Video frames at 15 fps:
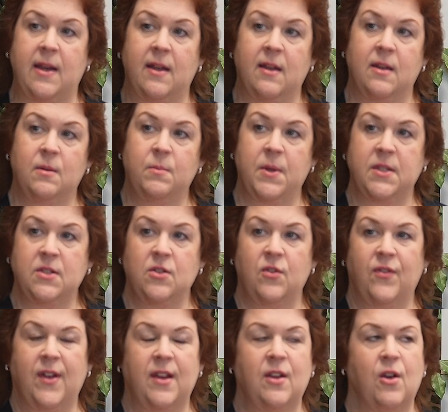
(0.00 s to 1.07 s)
in
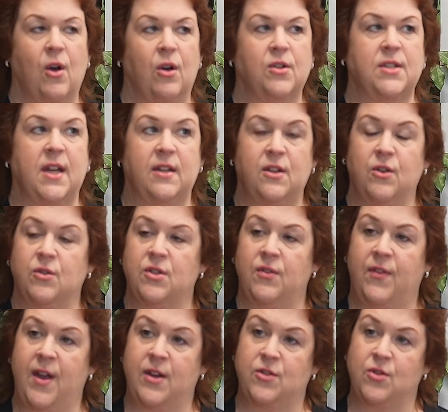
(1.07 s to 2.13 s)
Pennsylvania are 10 years of
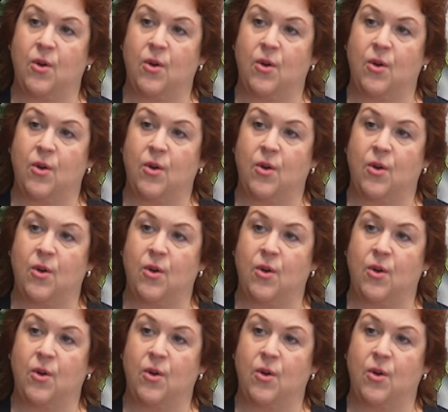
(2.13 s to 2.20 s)
age or